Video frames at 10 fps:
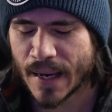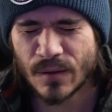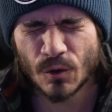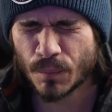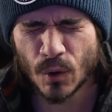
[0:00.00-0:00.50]

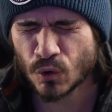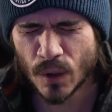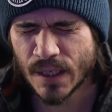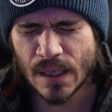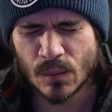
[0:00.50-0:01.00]
They're both
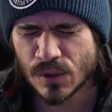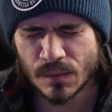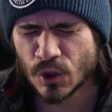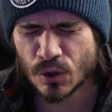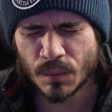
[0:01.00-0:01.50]
great cameras,
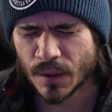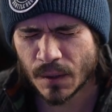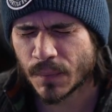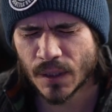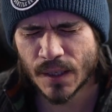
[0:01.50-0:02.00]
and you can
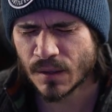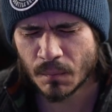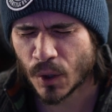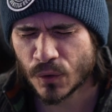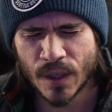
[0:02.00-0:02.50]
manipulate
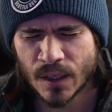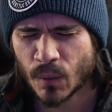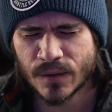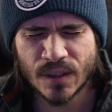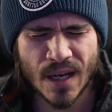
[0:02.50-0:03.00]
them both
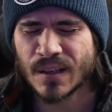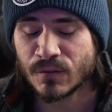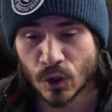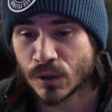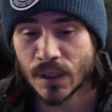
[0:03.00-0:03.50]
anyway to kind
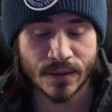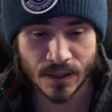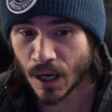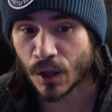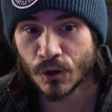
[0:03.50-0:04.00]
of look like
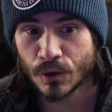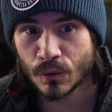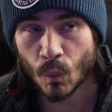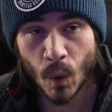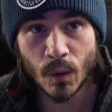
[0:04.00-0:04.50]
the other
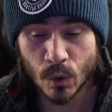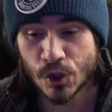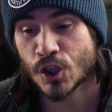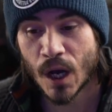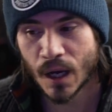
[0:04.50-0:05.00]
one was
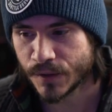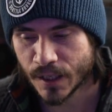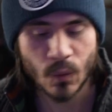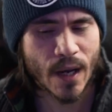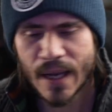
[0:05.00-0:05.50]
shot on the other one.